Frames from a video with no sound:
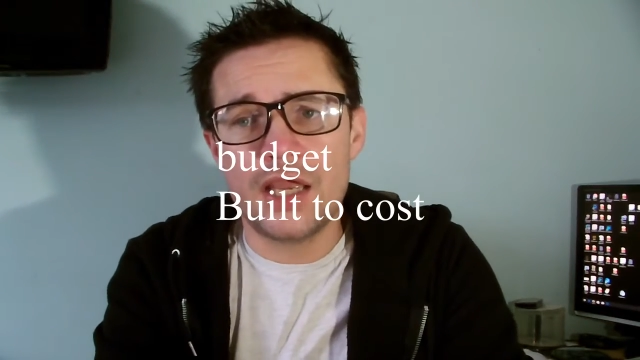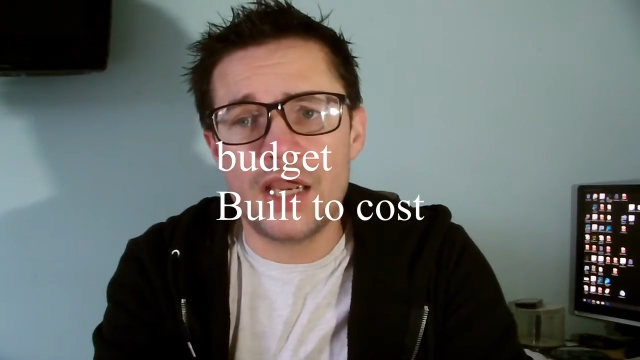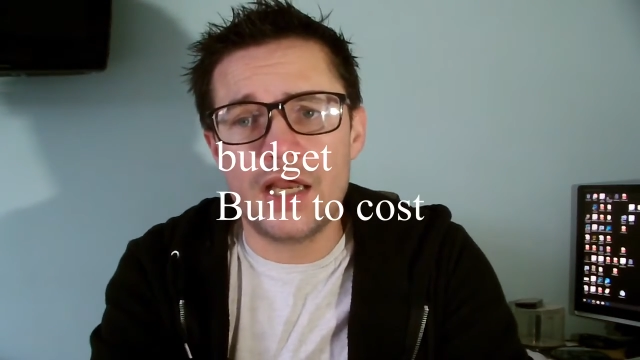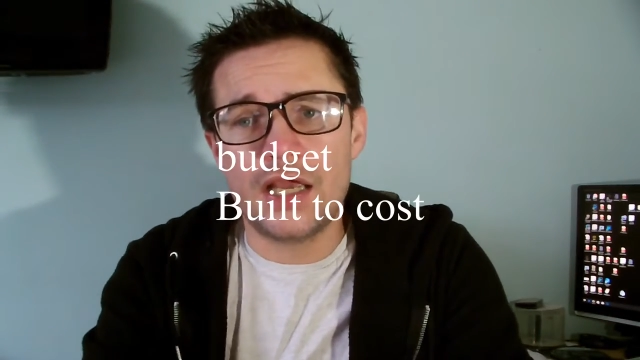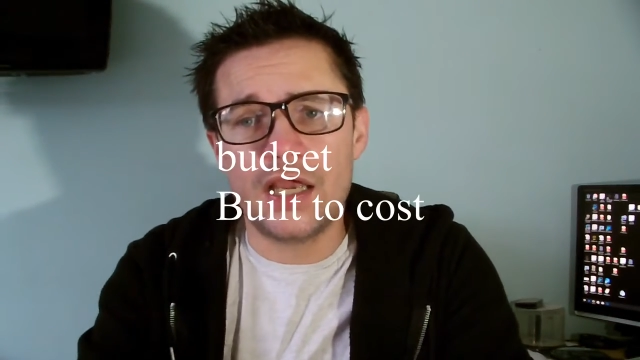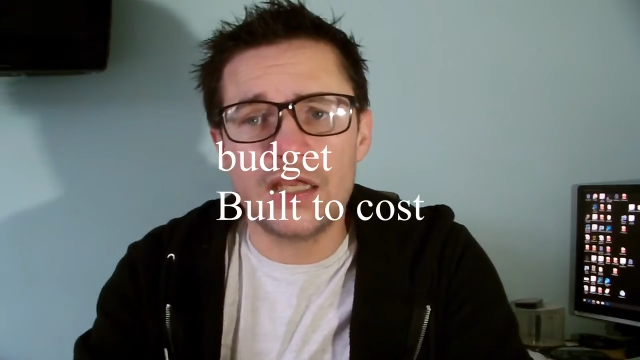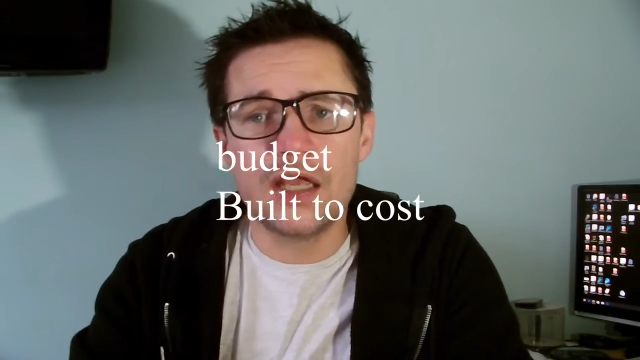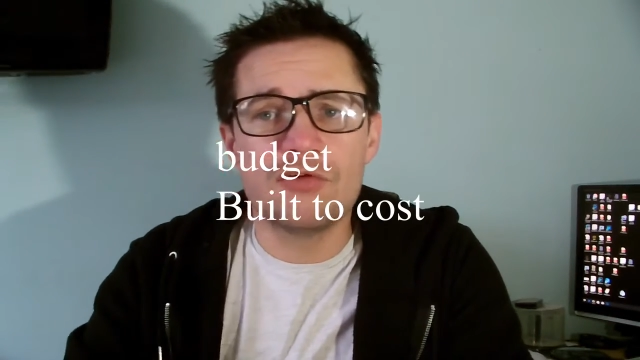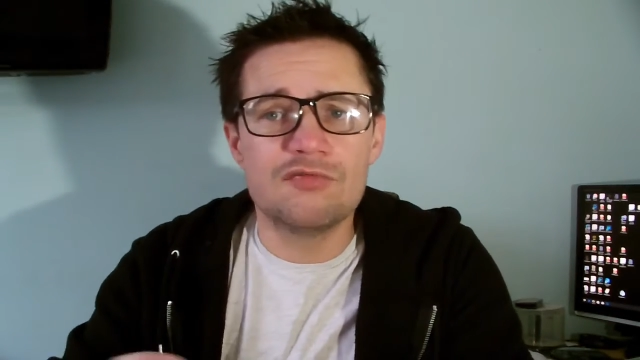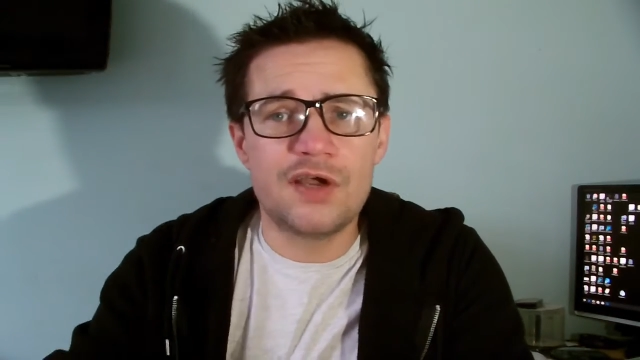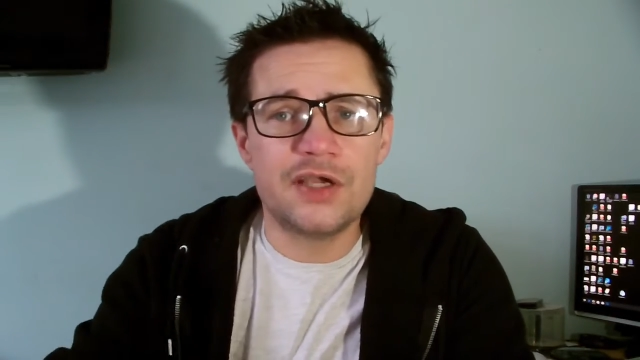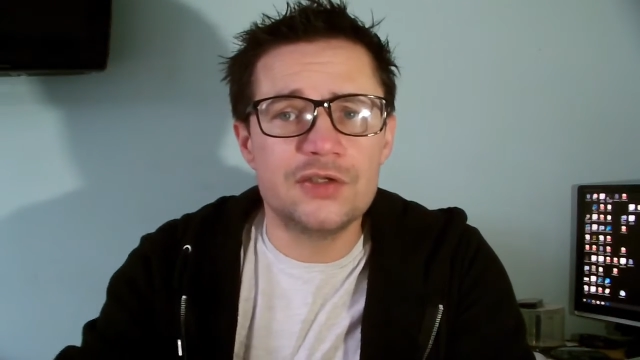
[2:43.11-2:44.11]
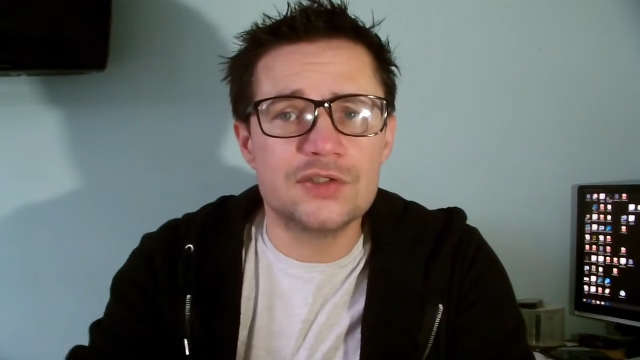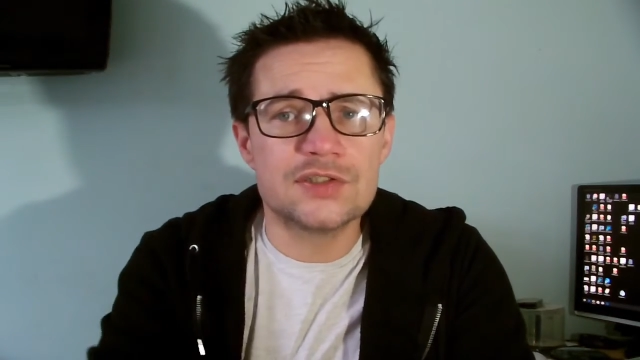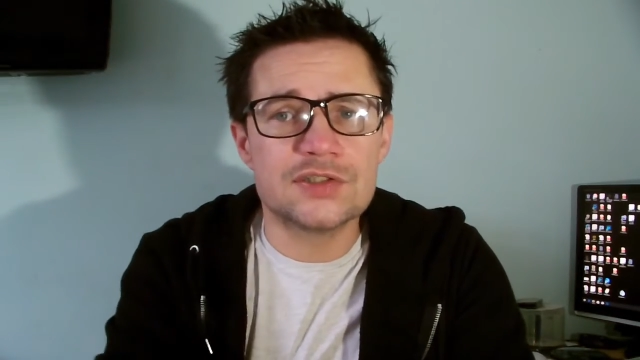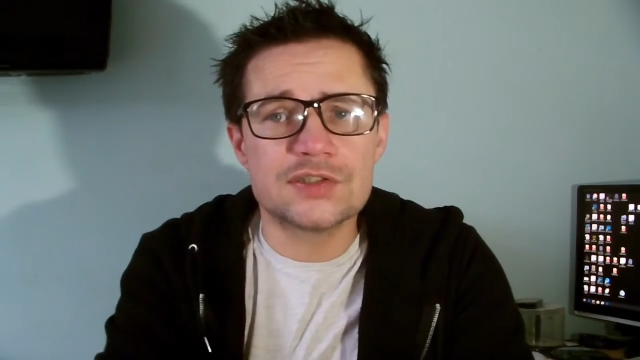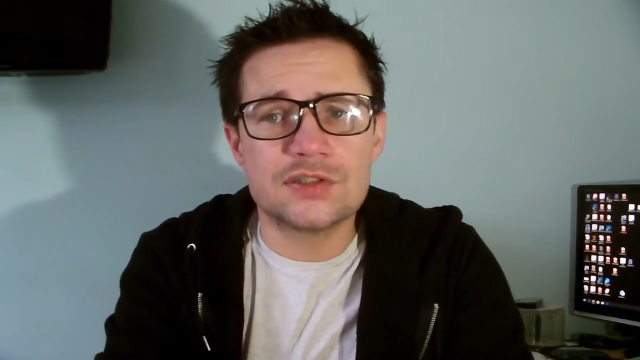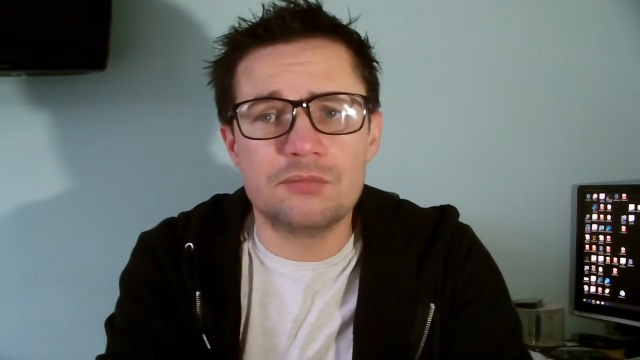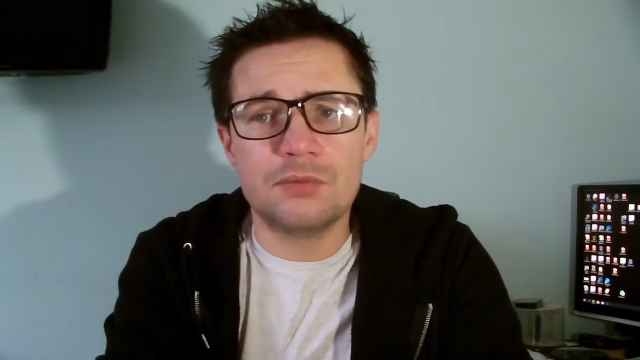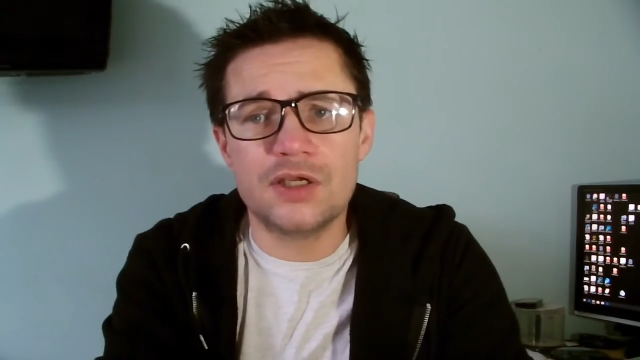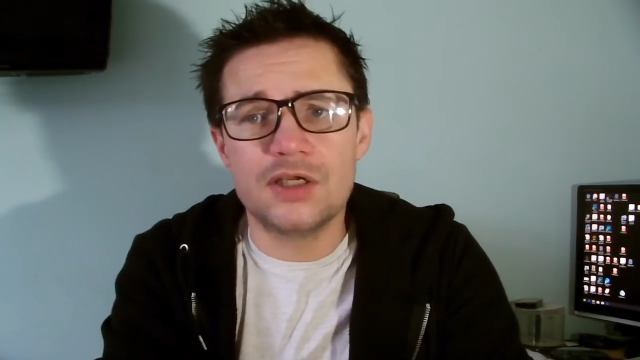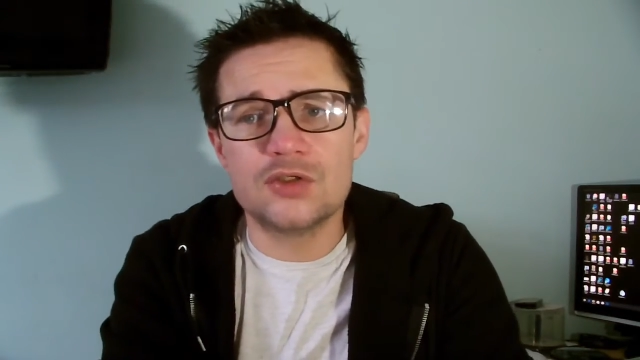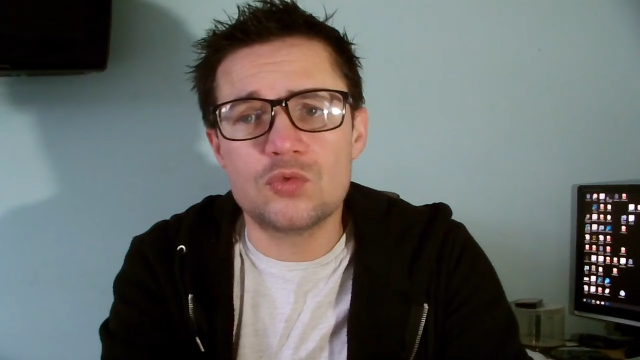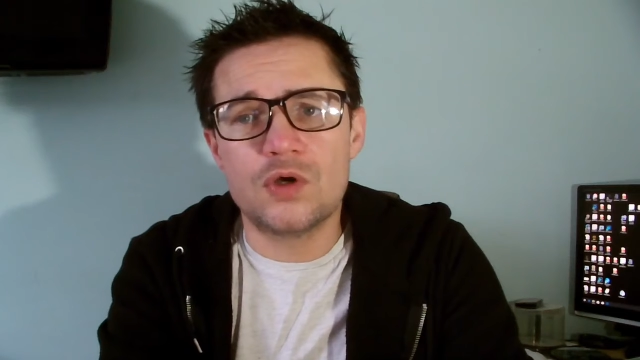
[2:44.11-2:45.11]
and a value system
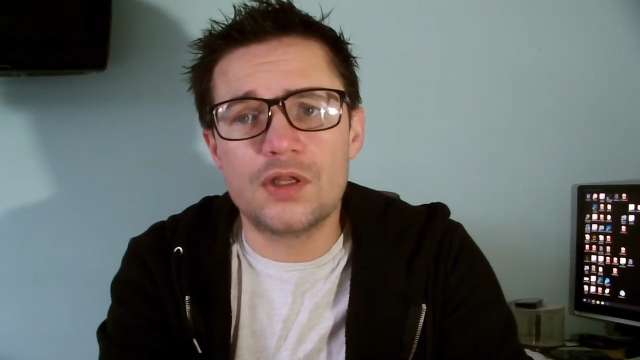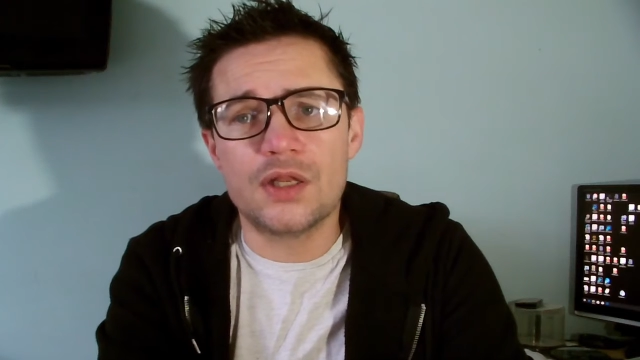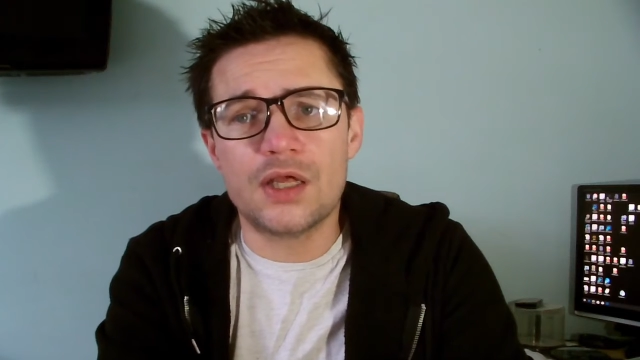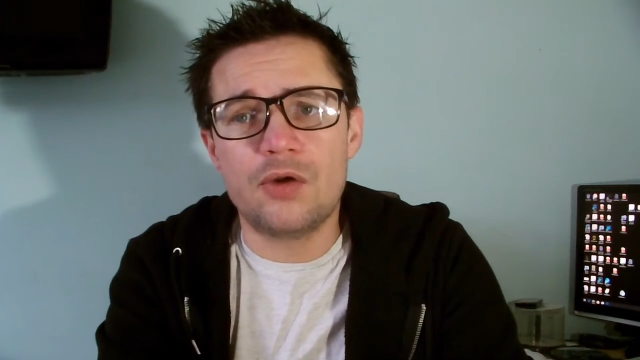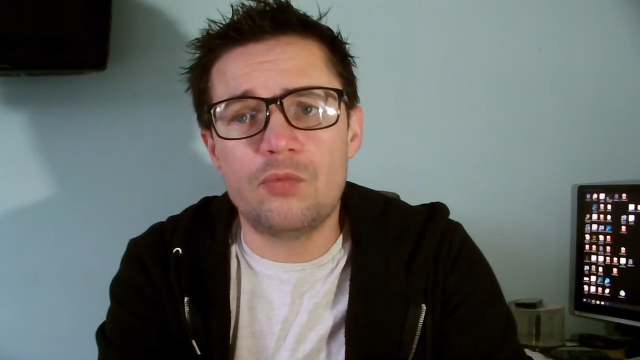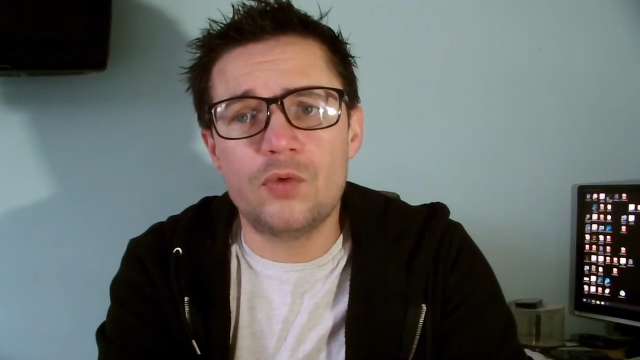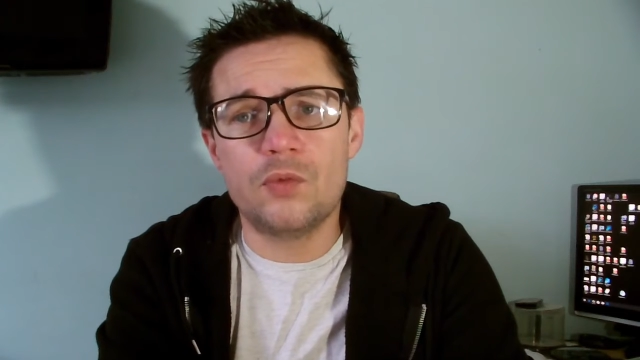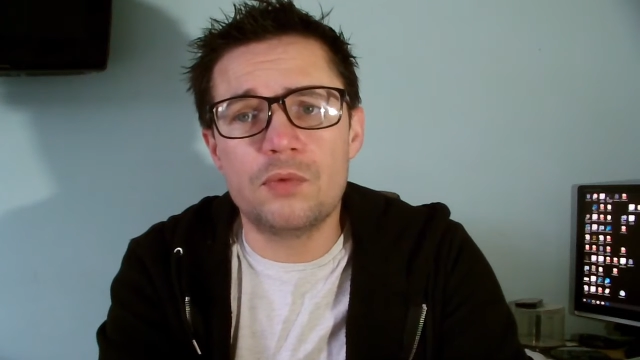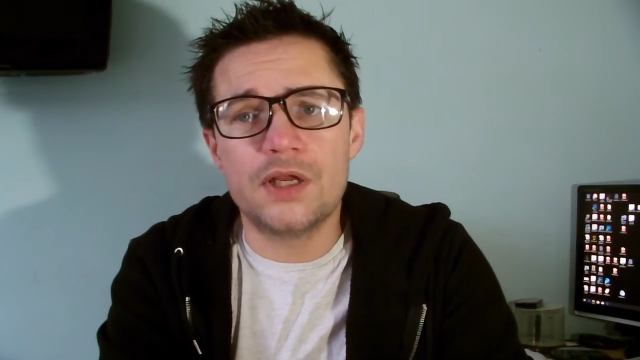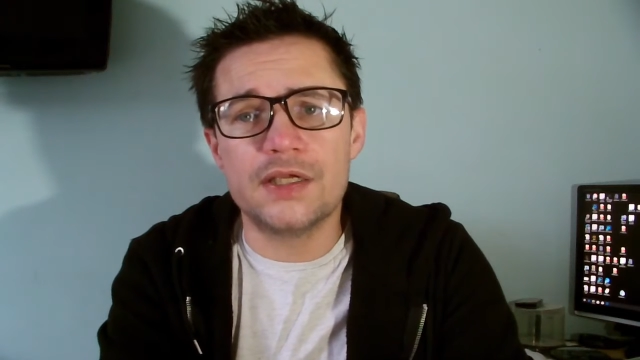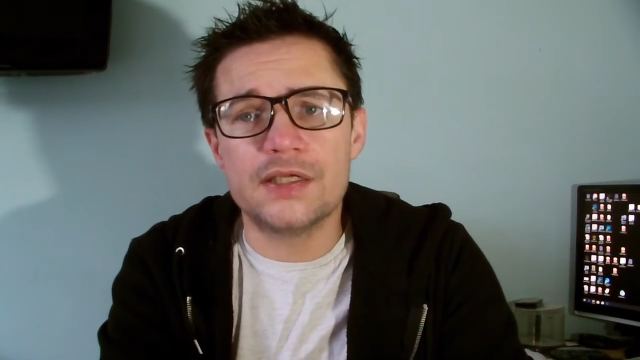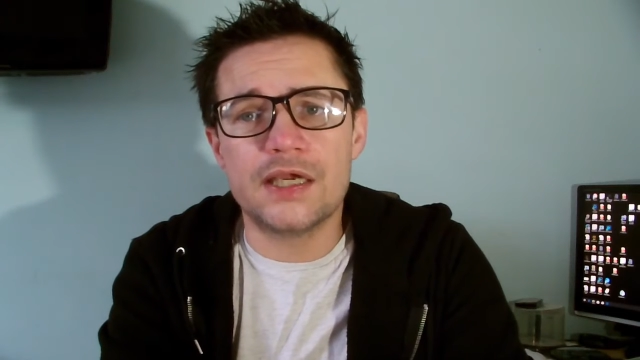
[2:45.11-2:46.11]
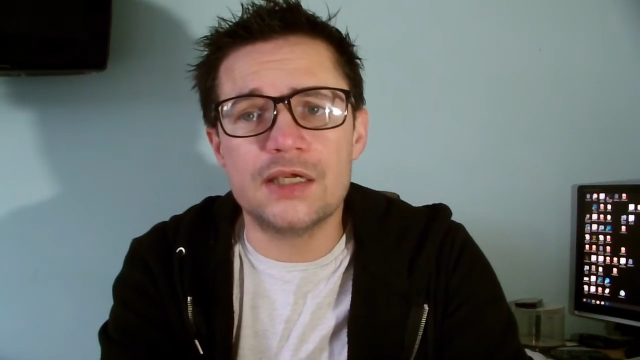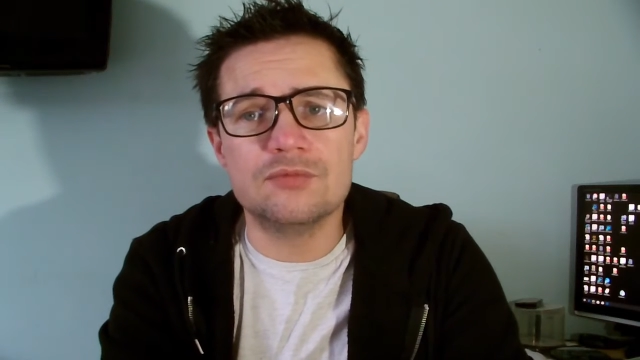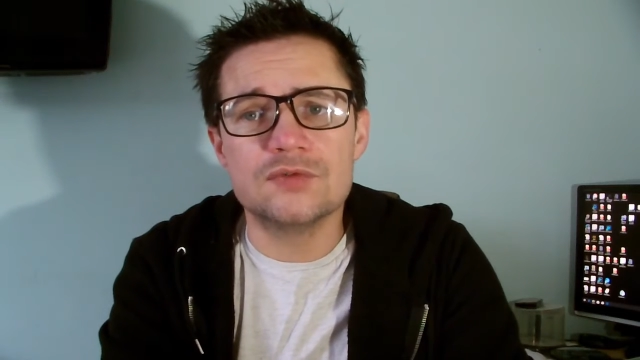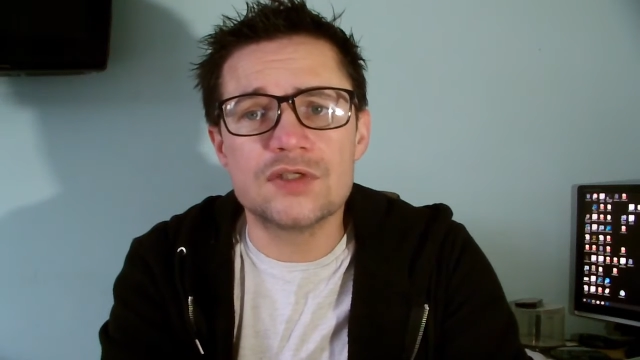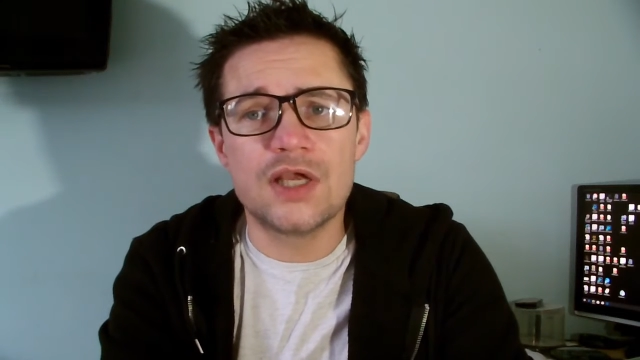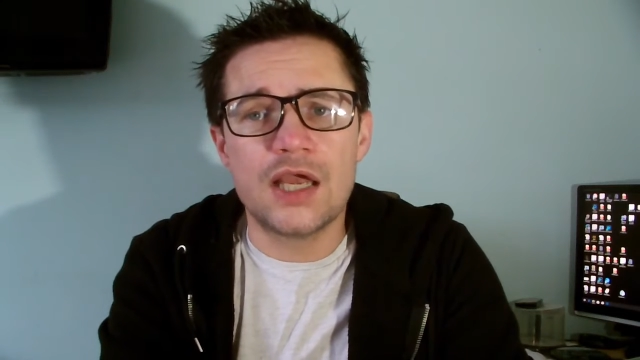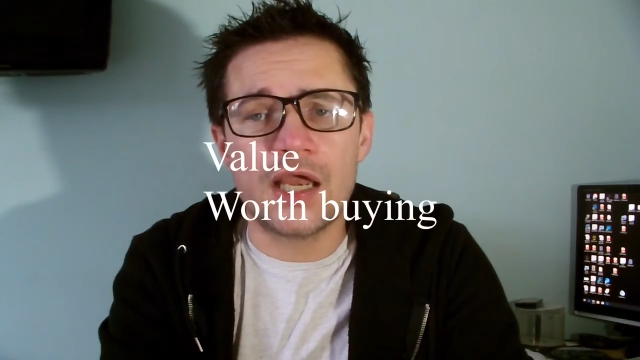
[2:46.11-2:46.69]
is one that will play games